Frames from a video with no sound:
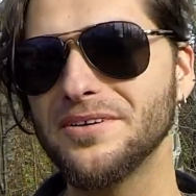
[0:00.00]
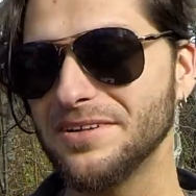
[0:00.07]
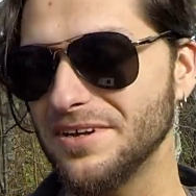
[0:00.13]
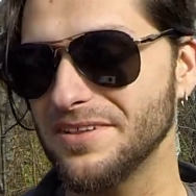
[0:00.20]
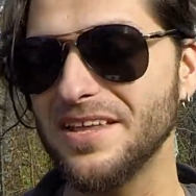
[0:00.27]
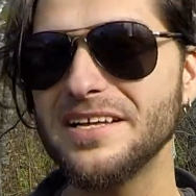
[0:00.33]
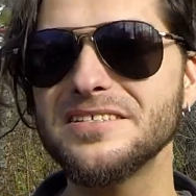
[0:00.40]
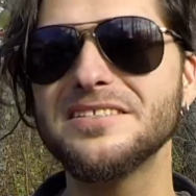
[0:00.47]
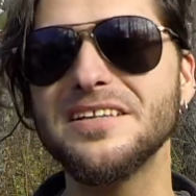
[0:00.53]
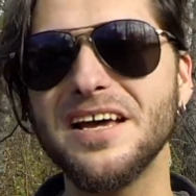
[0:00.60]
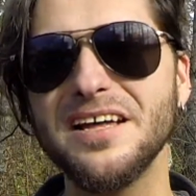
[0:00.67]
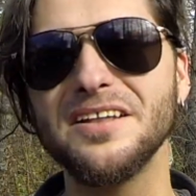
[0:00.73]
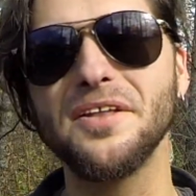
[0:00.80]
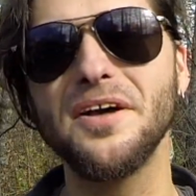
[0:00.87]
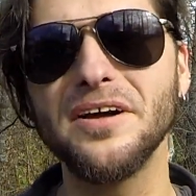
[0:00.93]
Now, that's
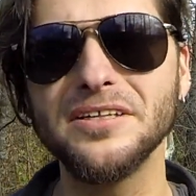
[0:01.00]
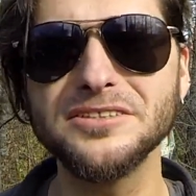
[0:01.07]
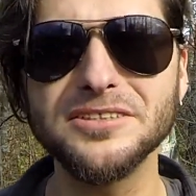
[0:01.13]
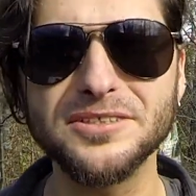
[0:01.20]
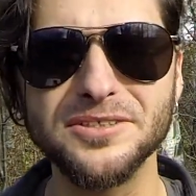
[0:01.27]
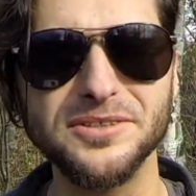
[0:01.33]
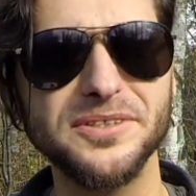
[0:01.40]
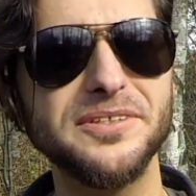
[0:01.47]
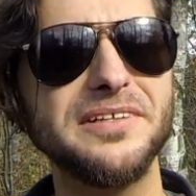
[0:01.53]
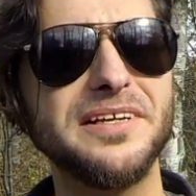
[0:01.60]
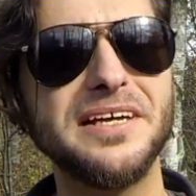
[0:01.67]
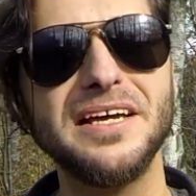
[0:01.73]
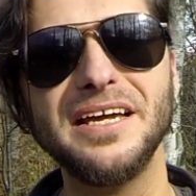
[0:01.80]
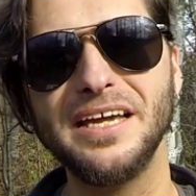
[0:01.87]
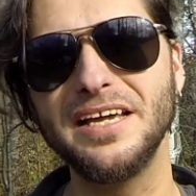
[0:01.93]
not logical
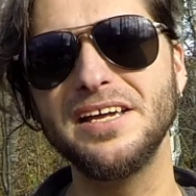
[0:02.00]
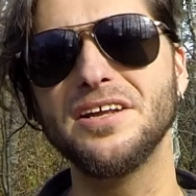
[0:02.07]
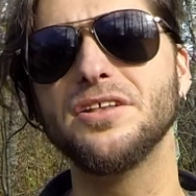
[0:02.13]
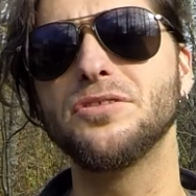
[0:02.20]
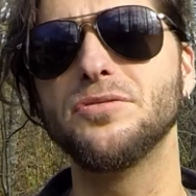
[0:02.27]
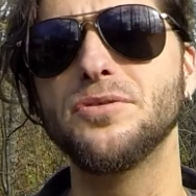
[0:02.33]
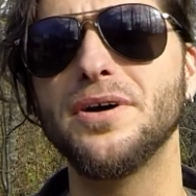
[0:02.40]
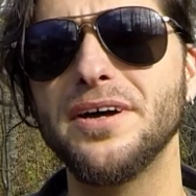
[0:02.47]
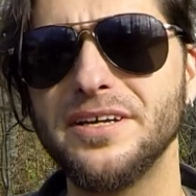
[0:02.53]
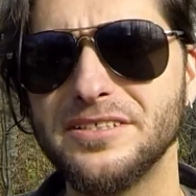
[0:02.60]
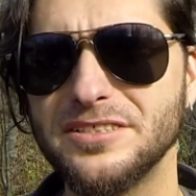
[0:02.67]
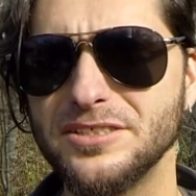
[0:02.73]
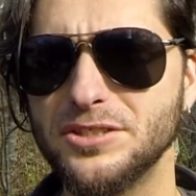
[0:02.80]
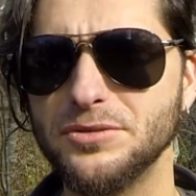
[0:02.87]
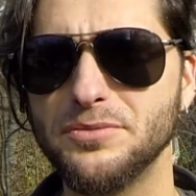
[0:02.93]
in a through hike
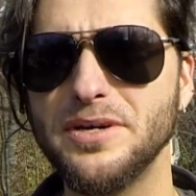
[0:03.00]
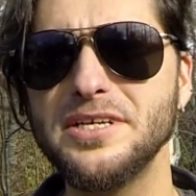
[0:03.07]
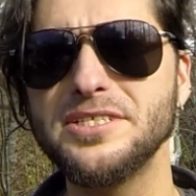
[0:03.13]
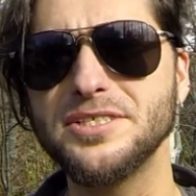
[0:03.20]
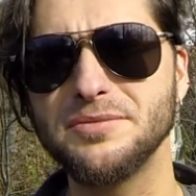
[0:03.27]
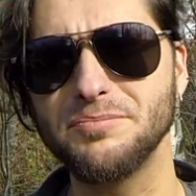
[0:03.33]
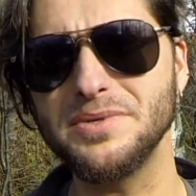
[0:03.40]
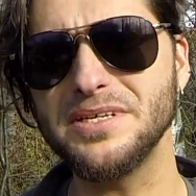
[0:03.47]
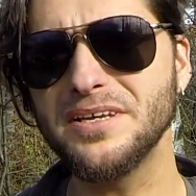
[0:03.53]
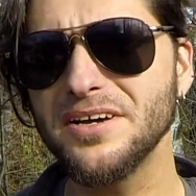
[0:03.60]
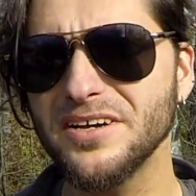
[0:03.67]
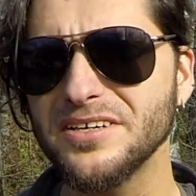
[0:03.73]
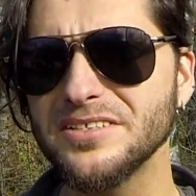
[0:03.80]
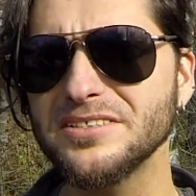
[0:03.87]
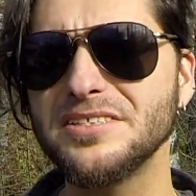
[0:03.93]
situation,
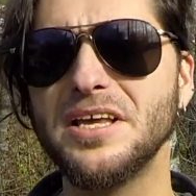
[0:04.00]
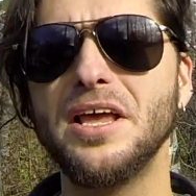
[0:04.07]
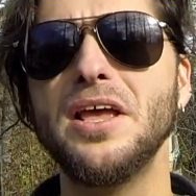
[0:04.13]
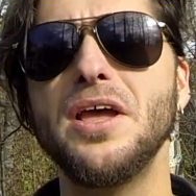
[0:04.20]
because